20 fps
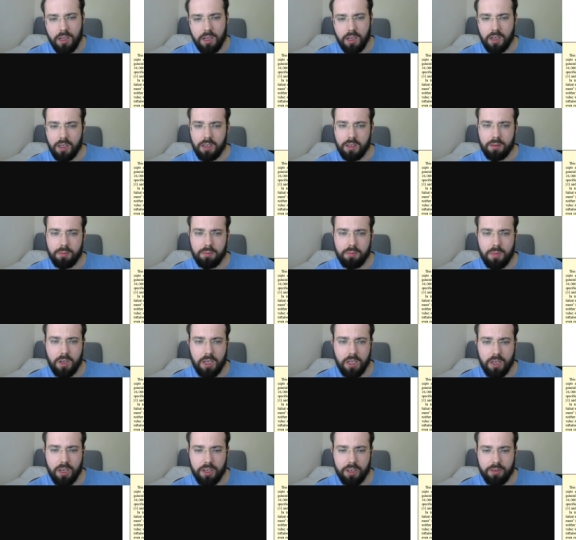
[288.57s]
um,
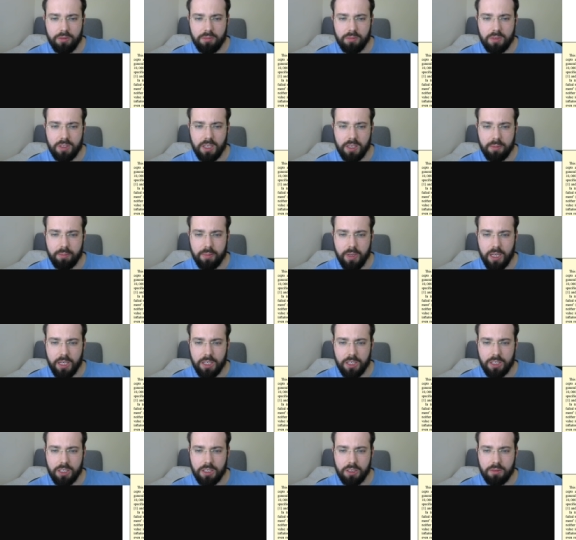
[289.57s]
I, I don't think
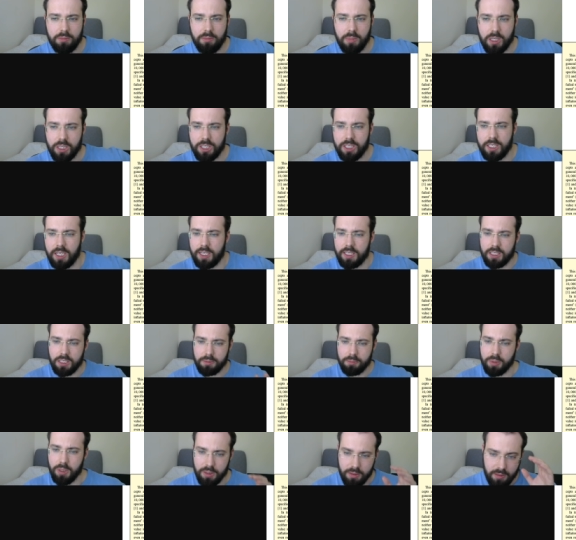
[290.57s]
makes much sense.
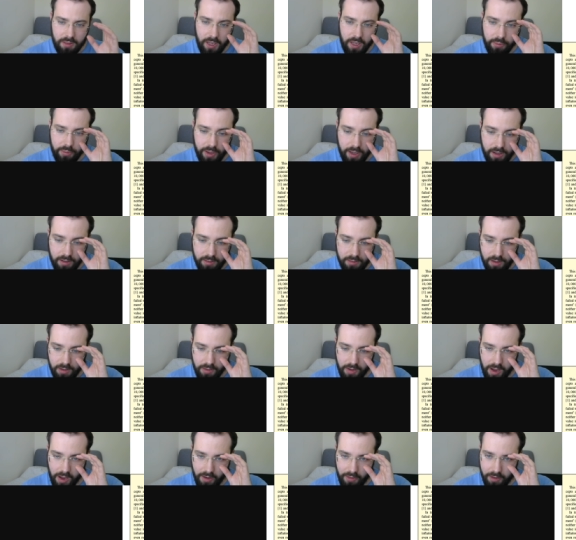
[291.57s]
But anyway, I'll, I'll
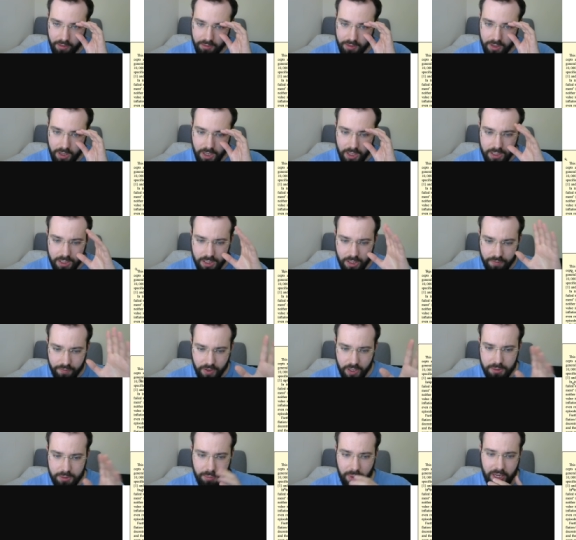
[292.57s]
carry on. So the
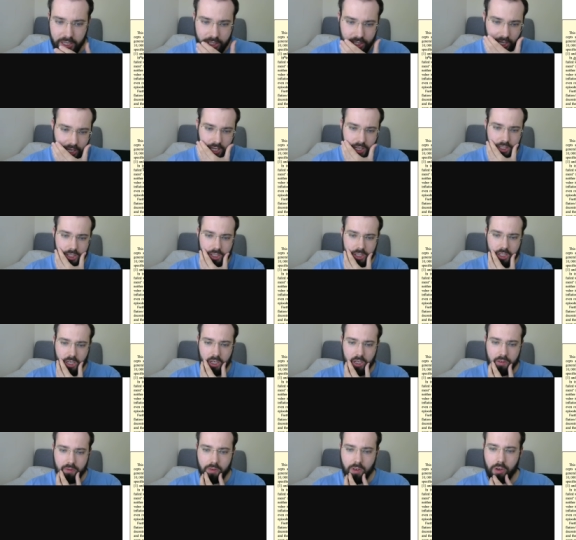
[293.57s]
first page here just
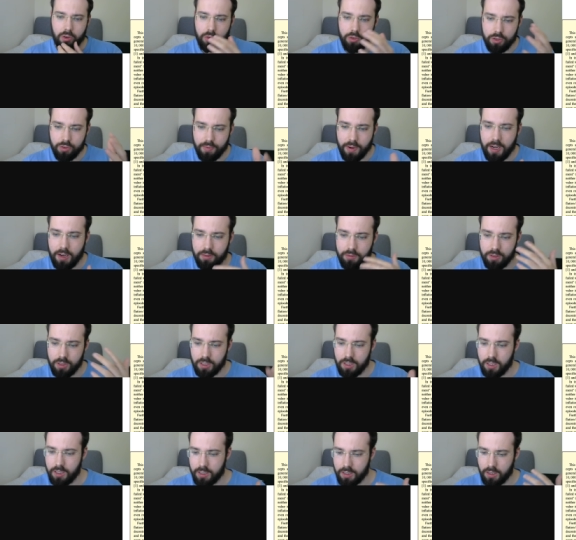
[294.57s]
kind of goes around
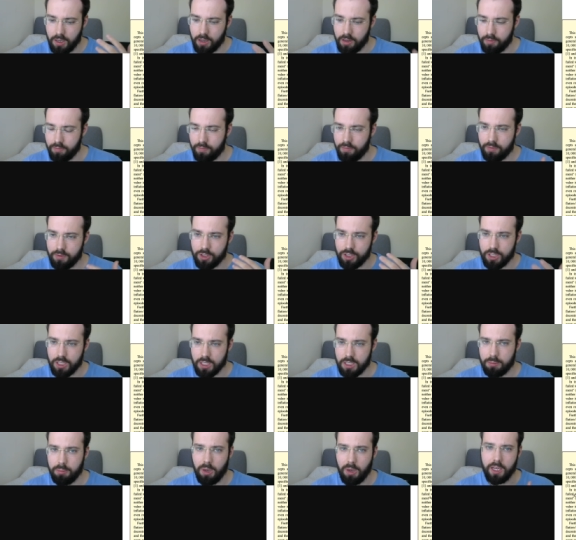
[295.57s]
and it kind of just
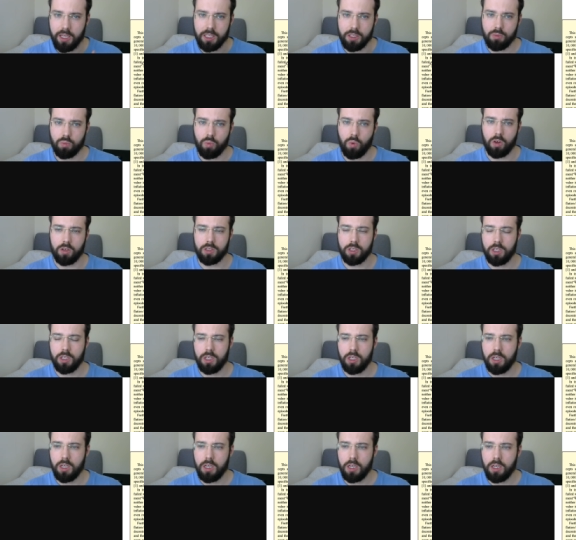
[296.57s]
explains what
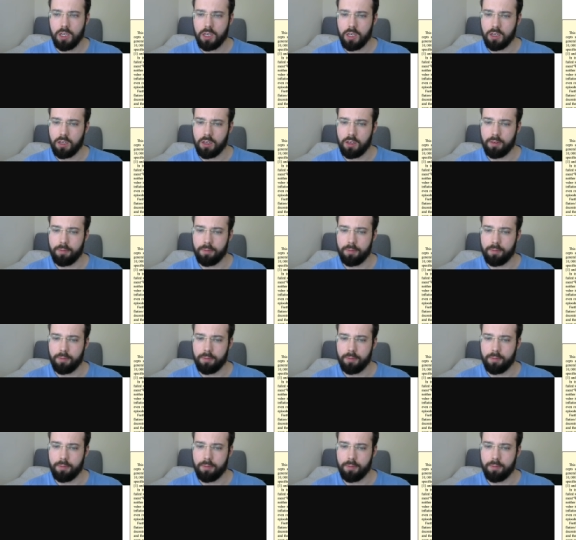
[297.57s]
um,